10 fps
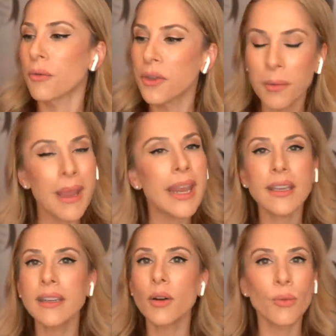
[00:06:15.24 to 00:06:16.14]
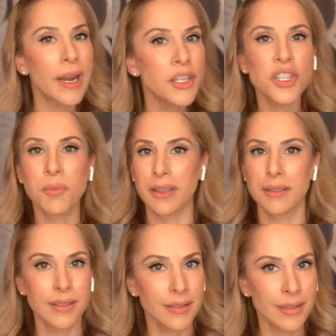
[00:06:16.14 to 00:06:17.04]
know they're making
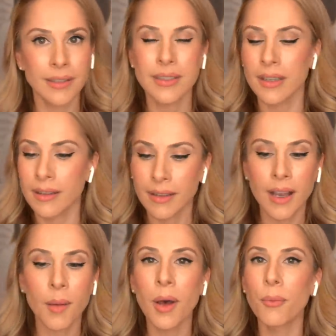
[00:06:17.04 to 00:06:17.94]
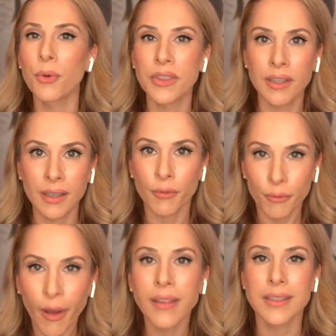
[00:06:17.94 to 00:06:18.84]
arrangements to to come up with the
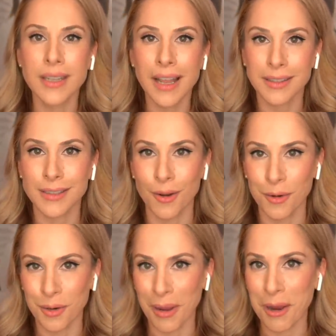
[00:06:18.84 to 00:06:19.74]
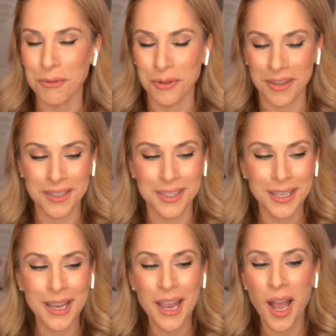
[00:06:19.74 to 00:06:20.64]
funds necessary to pay for
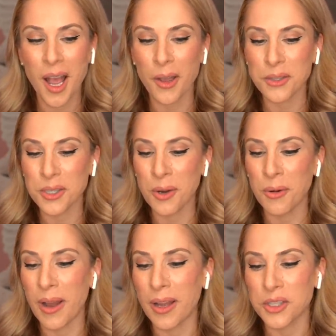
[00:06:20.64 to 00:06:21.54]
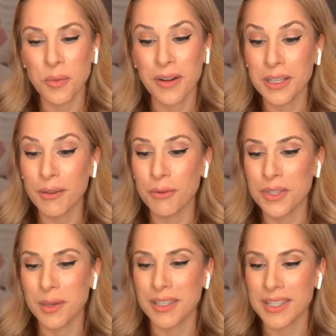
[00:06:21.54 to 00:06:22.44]
this. Uh, so I just wanted to give you
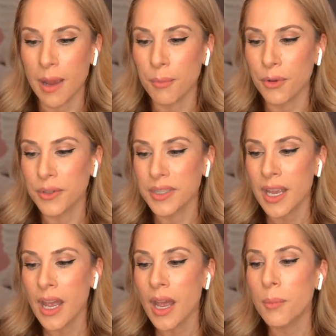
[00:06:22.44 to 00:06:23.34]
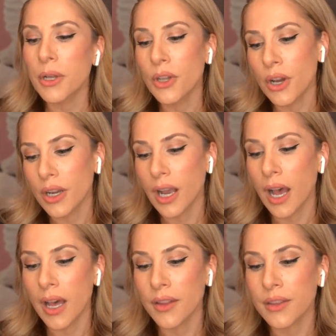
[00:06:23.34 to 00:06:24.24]
some examples. But look,
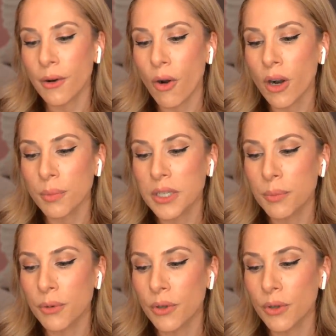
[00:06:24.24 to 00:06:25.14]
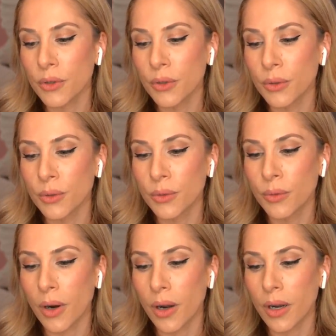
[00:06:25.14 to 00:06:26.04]
uh, there are people
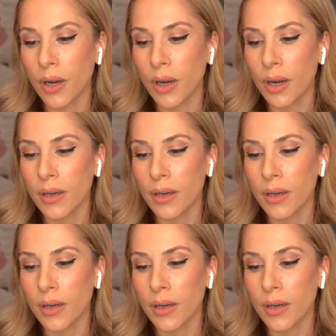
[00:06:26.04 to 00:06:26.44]
who uh,